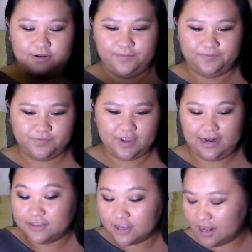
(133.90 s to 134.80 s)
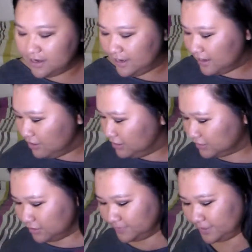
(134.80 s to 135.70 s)
um I like the color, I like how it
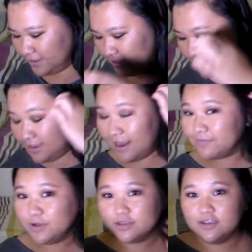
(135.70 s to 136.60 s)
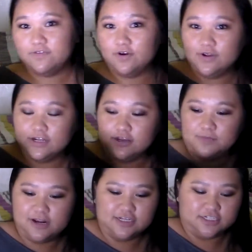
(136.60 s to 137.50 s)
look on me, and I've been looking for a really
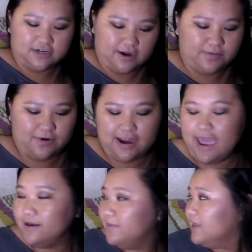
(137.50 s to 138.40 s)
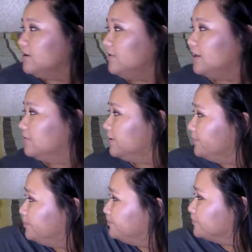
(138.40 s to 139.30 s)
good plaid shirt. I remember I had a black and white
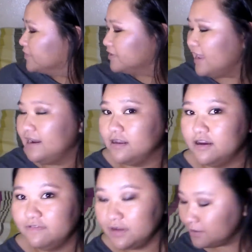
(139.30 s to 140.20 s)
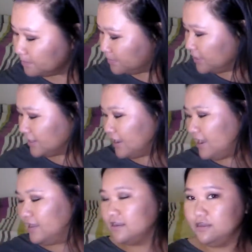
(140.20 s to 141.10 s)
one that I love, but it
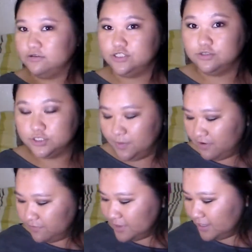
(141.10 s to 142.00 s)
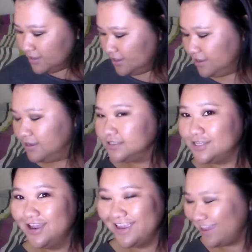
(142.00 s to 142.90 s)
got like a little too small for me,
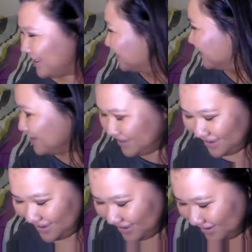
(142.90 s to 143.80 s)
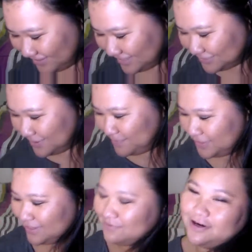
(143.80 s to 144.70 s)
so yeah, I, I that's why I
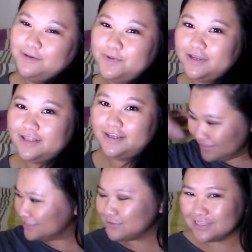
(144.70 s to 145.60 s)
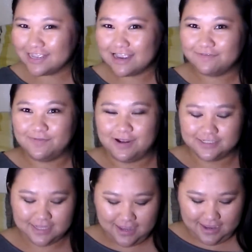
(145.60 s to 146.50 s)
picked that one up, and that's the only thing I got from
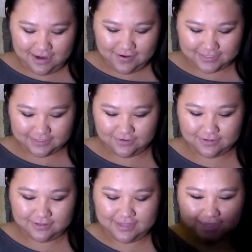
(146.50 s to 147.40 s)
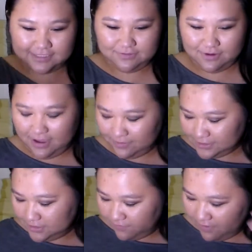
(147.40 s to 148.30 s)
Ross. Anyways, so next I
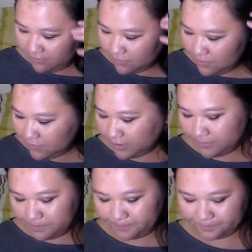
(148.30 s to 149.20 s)
went to Forever twenty-one.